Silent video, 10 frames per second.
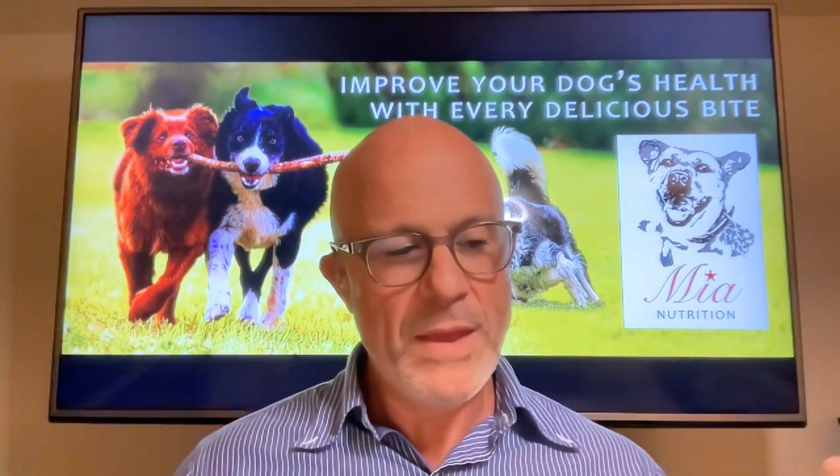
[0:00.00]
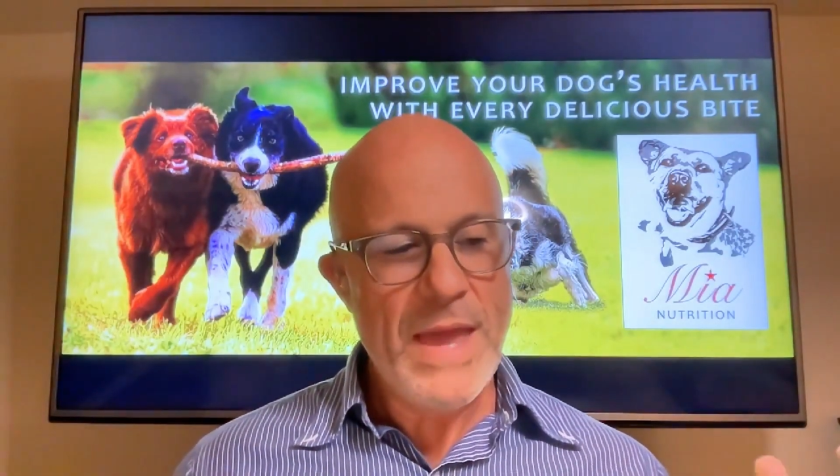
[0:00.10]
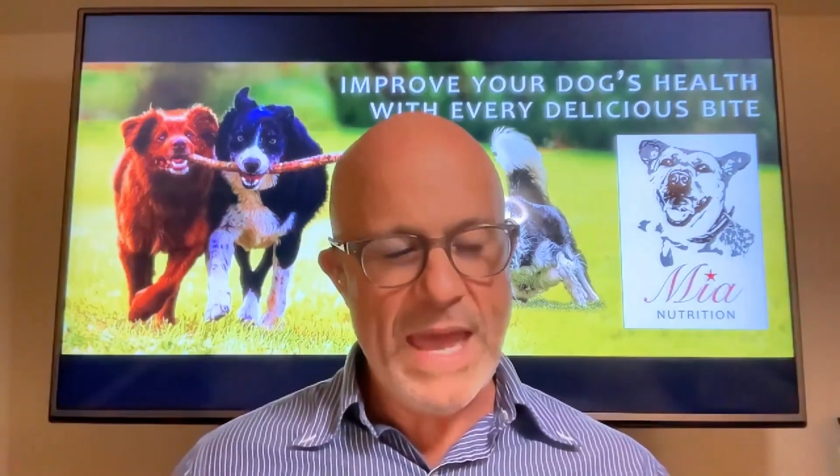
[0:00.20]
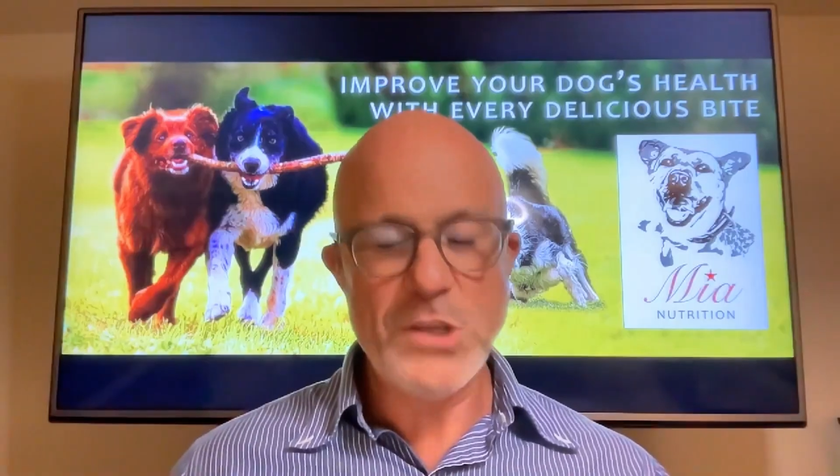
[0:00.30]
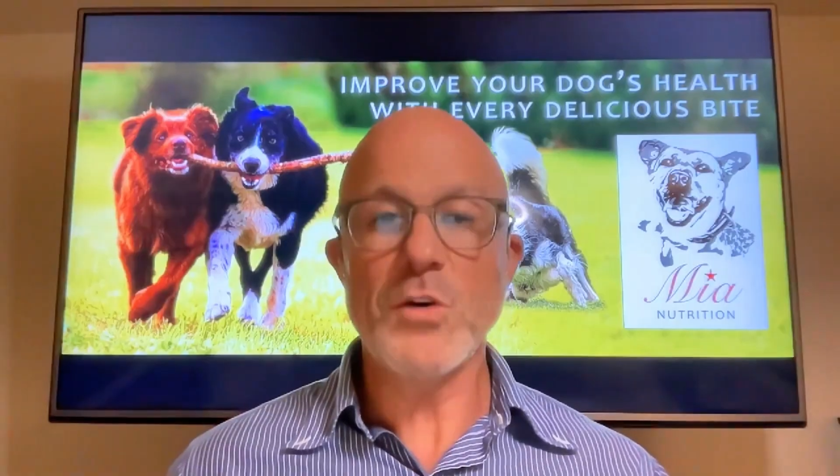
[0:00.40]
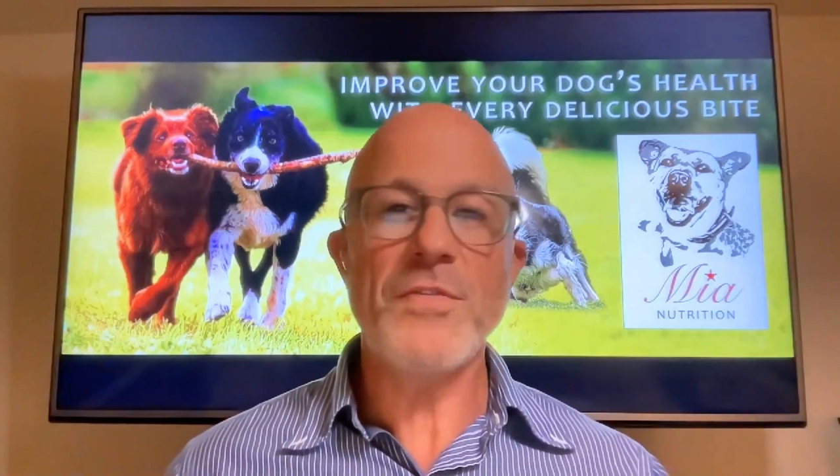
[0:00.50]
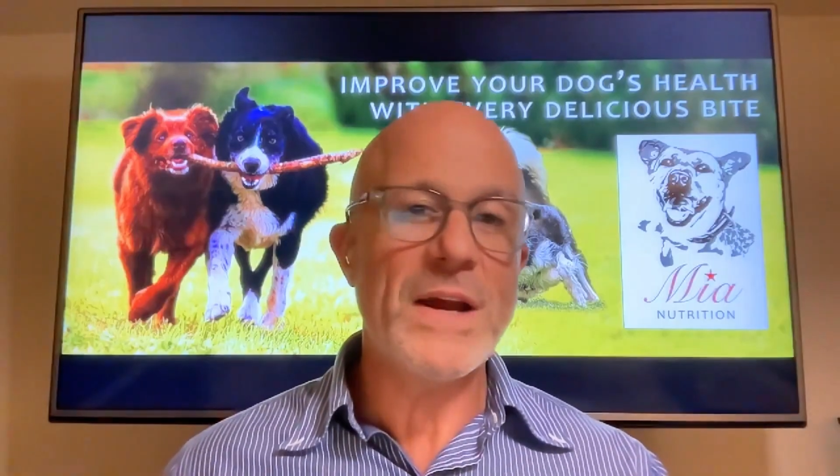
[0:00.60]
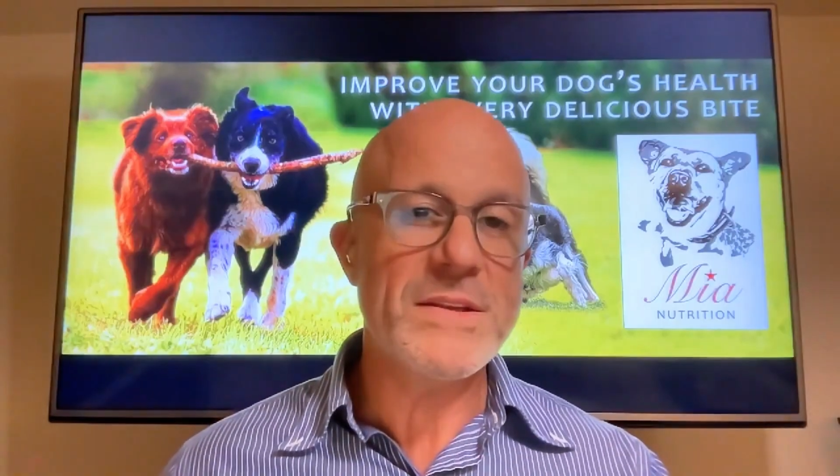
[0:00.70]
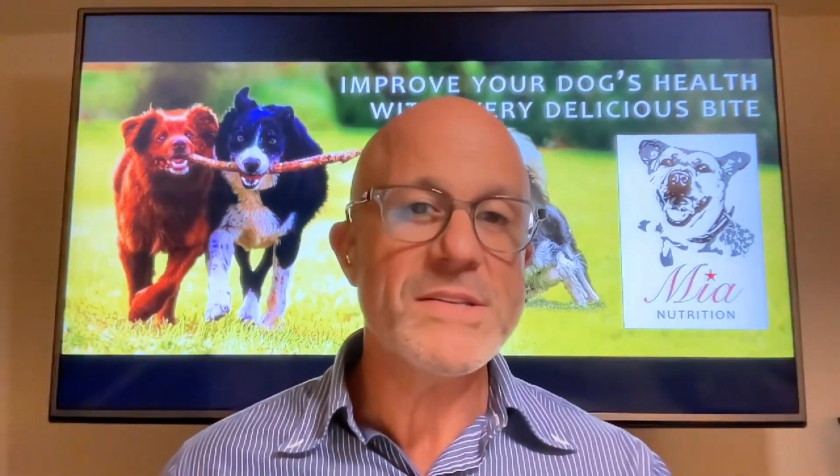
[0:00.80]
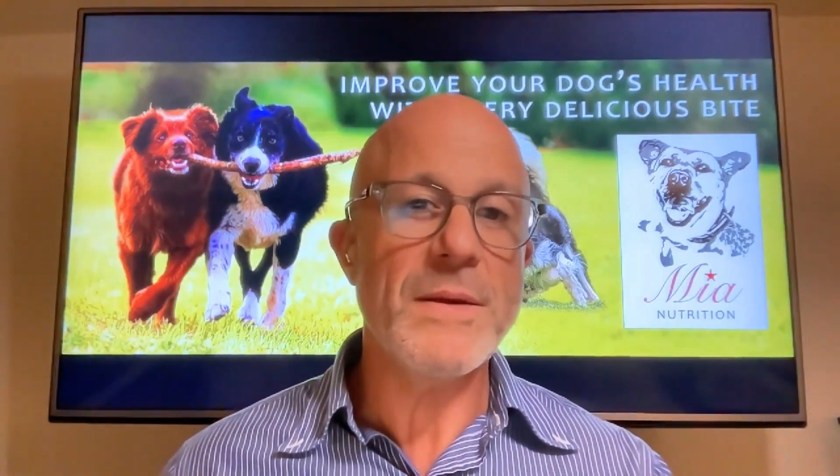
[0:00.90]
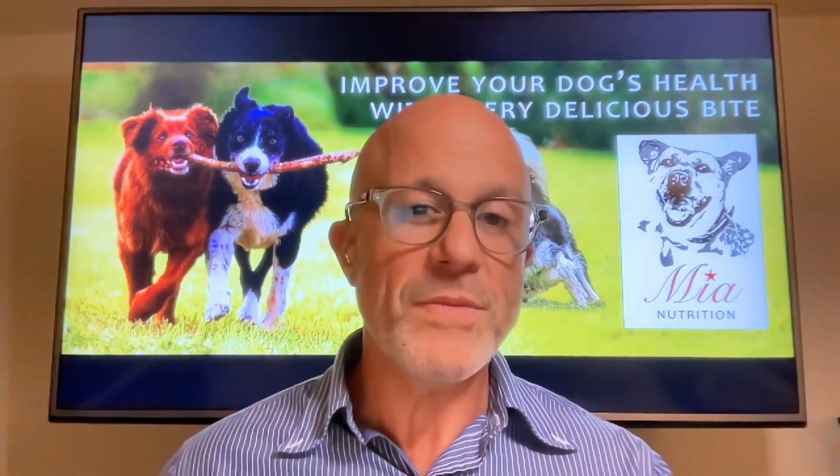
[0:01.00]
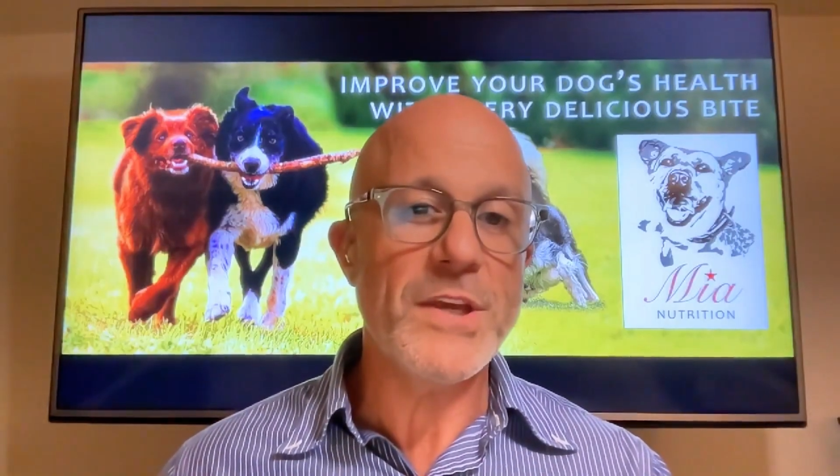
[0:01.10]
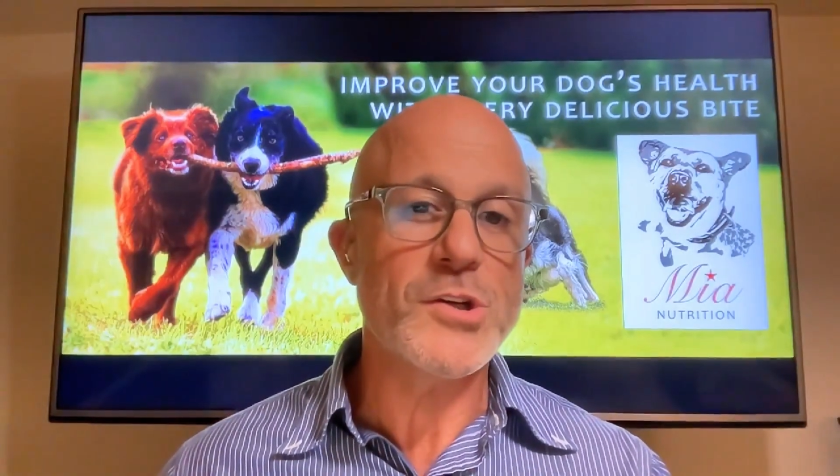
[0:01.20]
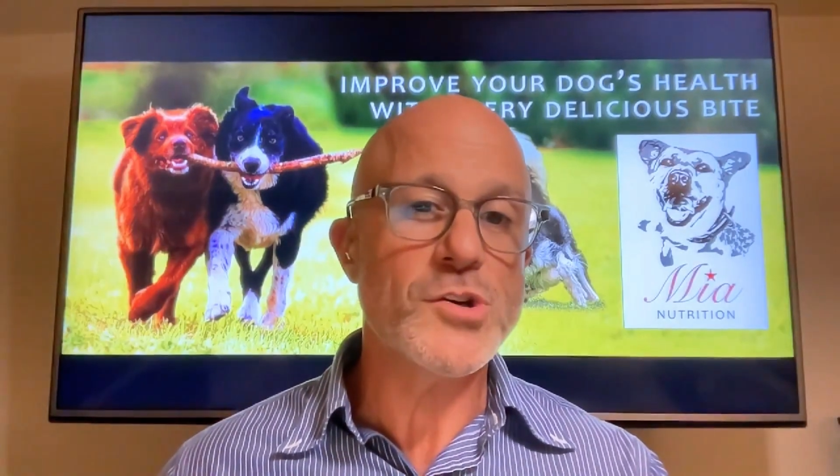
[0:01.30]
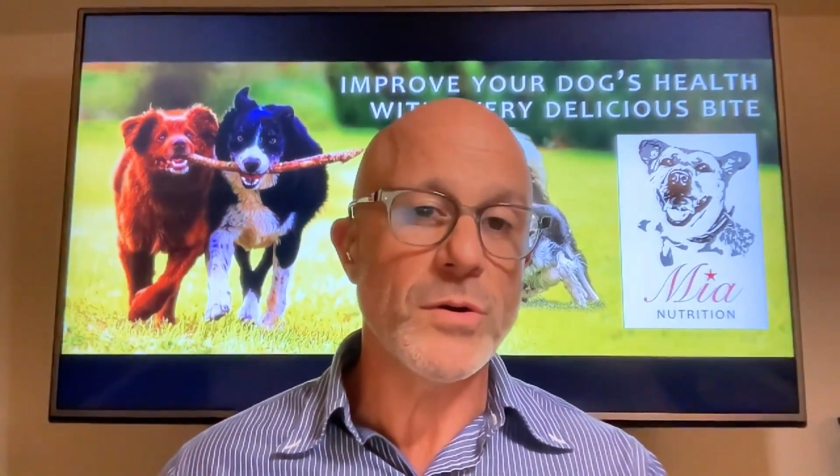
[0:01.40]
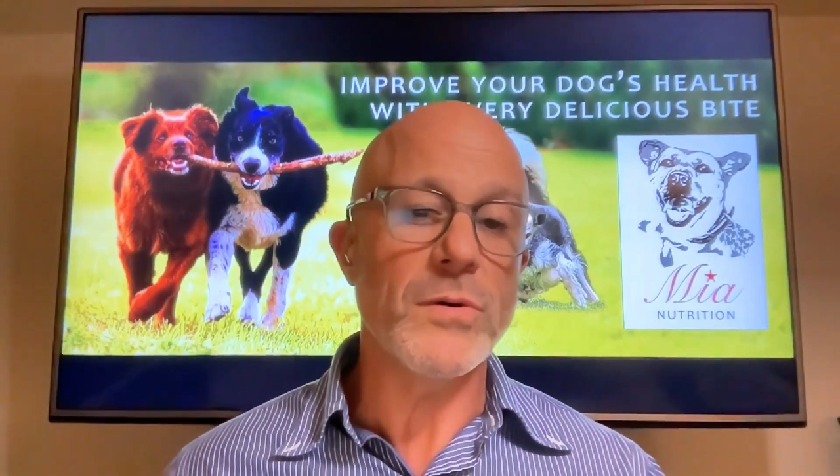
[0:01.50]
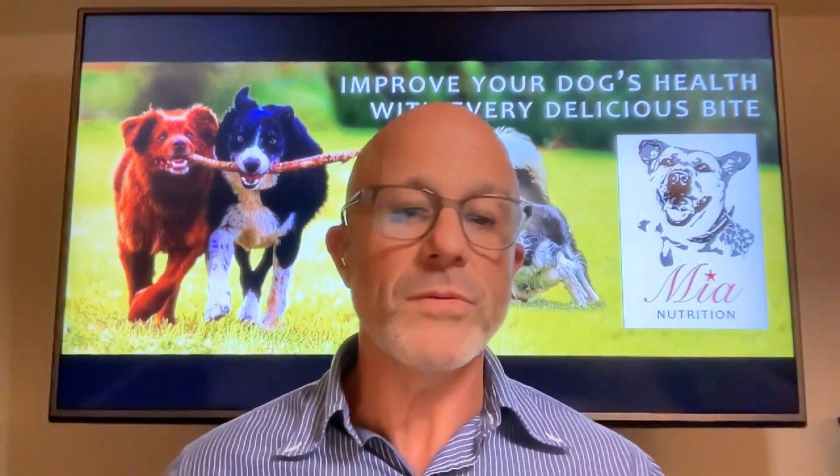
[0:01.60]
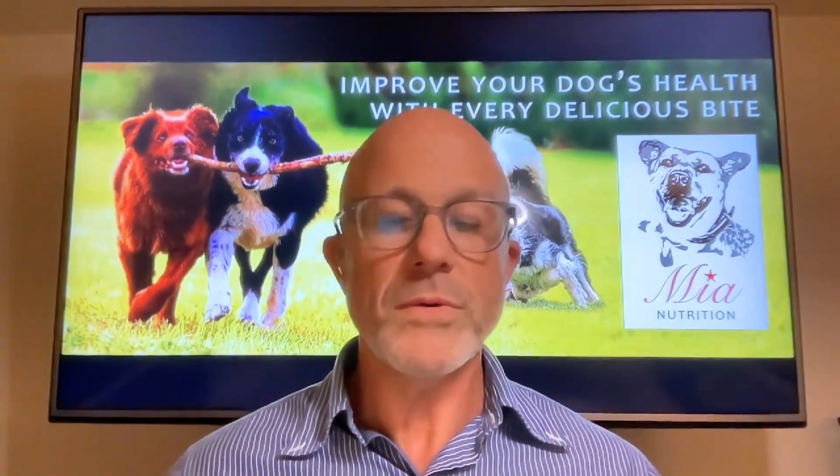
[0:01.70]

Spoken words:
you'll find the same thing is true,